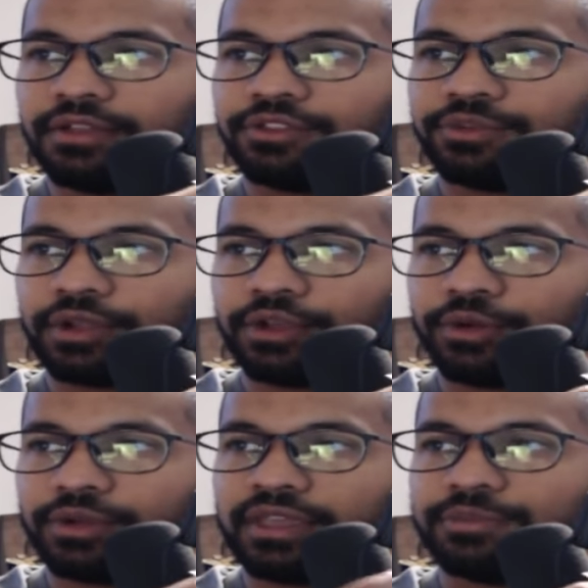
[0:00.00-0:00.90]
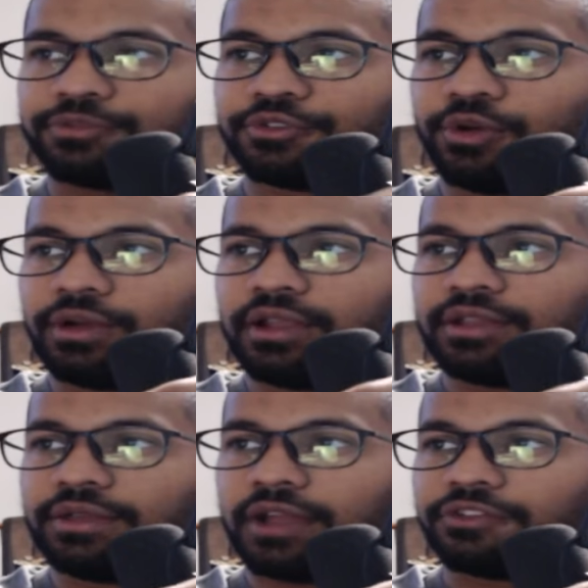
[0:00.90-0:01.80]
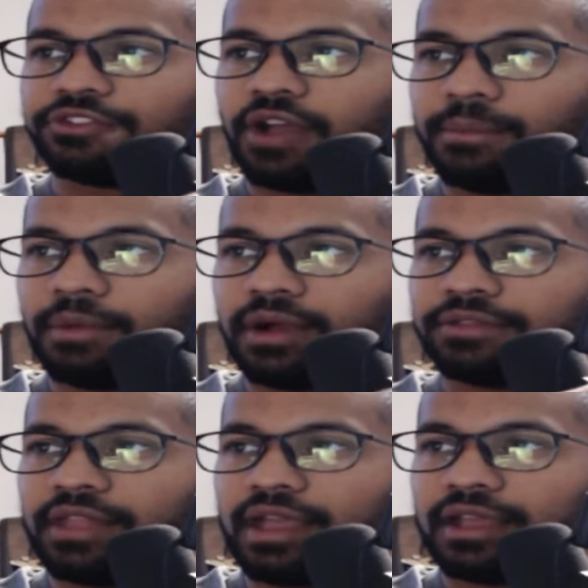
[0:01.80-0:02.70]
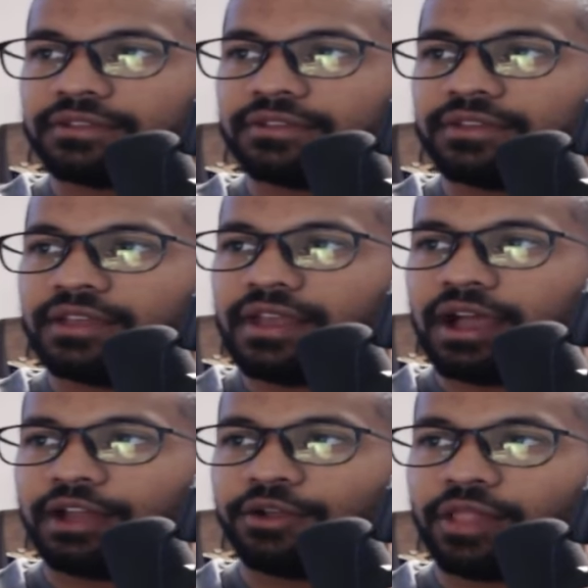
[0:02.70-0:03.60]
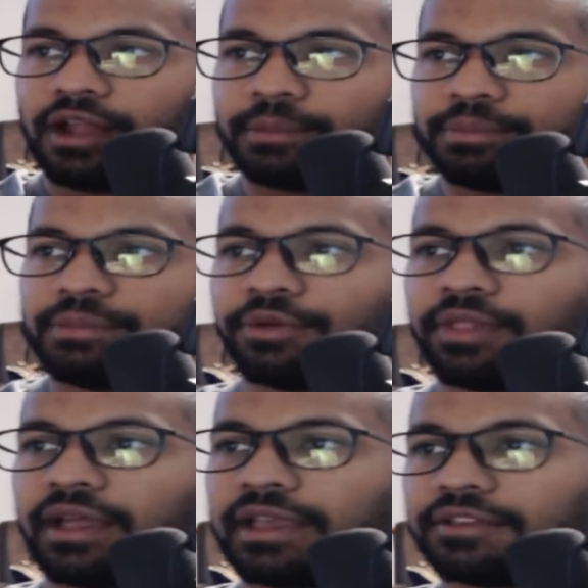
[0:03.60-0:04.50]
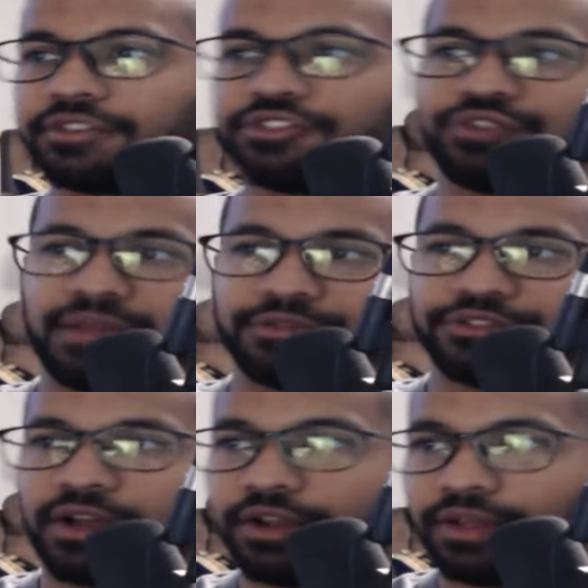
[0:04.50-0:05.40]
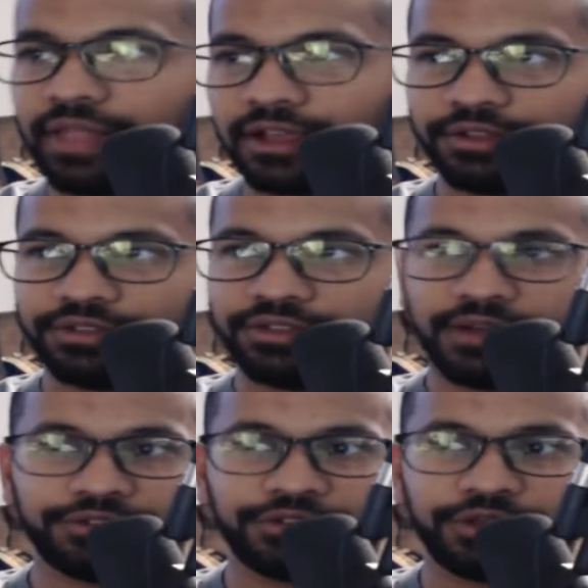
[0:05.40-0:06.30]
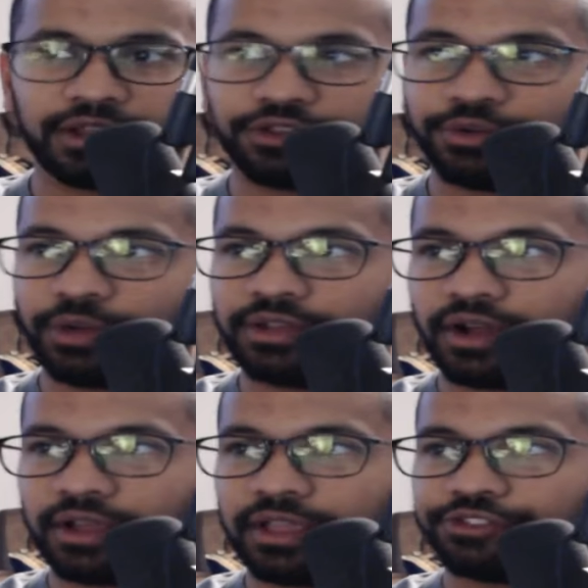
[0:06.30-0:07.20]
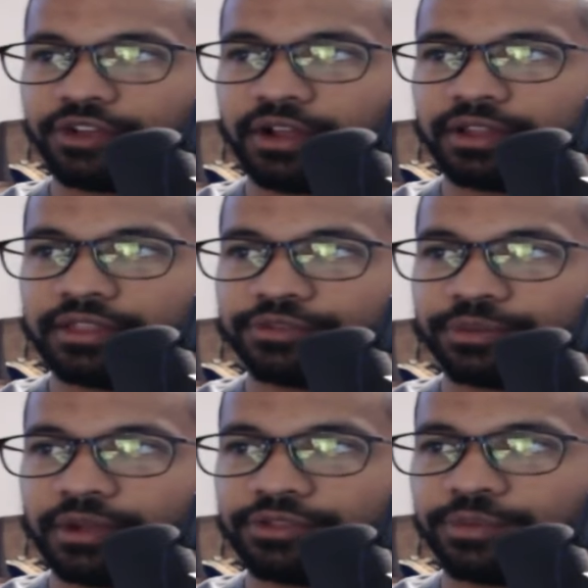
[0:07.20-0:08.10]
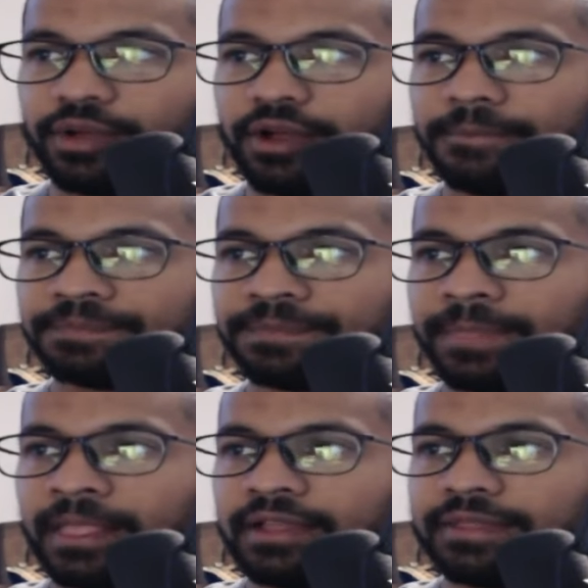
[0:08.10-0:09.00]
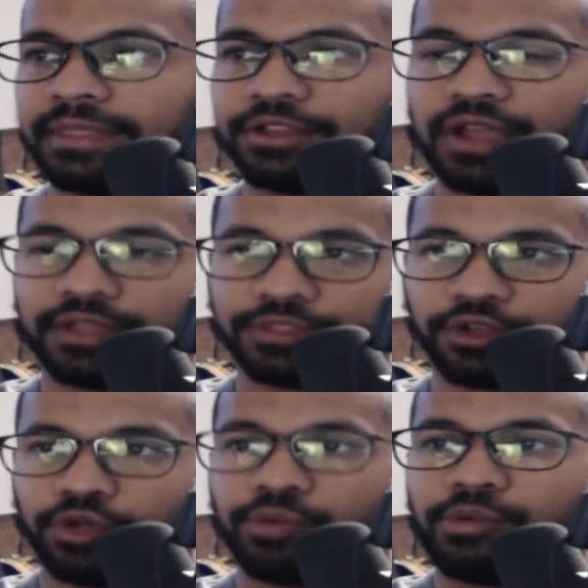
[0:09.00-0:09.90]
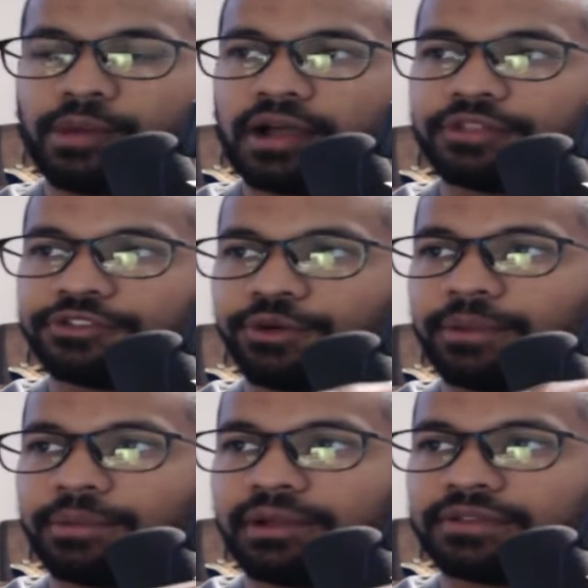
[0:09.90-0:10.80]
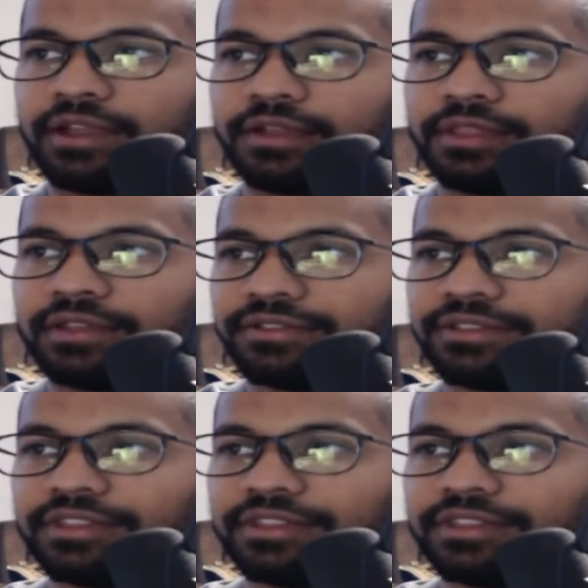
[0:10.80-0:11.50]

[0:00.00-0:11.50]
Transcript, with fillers: So we're going to go and keep scrolling. You got shot mods next. I know a lot of people like strafe shot and all that good stuff. So you can do a ducking shot in this one as well. Then you got the global mods. Go ahead and press A on this.